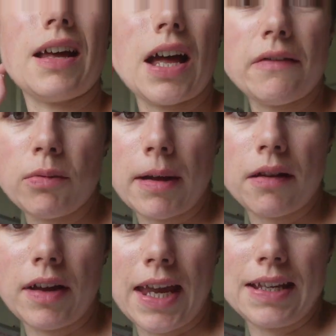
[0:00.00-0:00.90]
And I have a bit
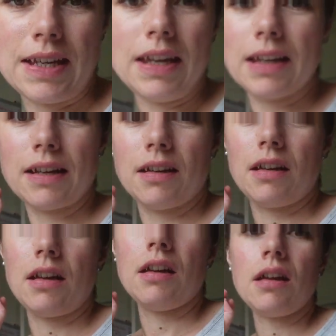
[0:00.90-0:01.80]
of a headache,
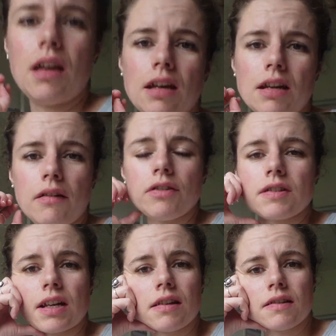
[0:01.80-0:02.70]
and ever
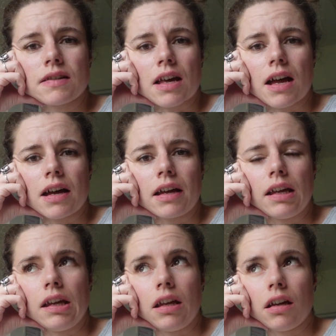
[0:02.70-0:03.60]
since
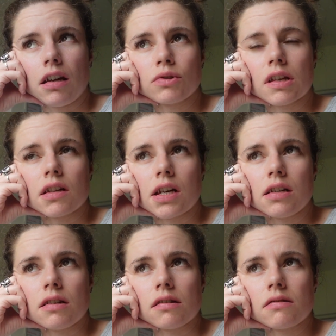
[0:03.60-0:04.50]
I was at the
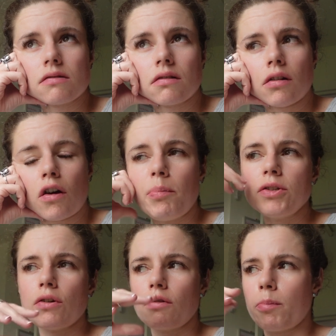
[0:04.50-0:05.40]
dentist, up
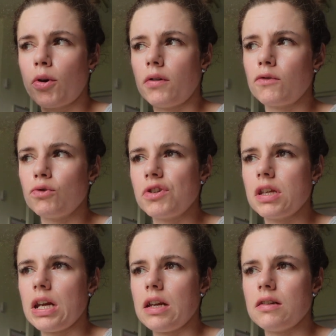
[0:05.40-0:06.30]
until the point of going to the
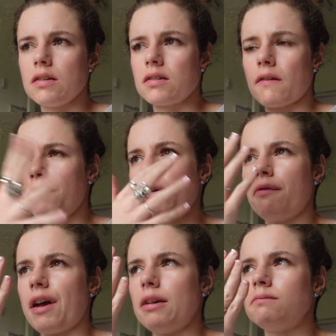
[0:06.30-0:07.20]
dentist, felt
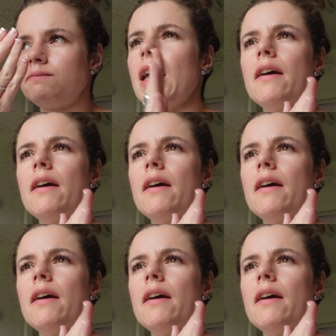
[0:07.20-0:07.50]
fine.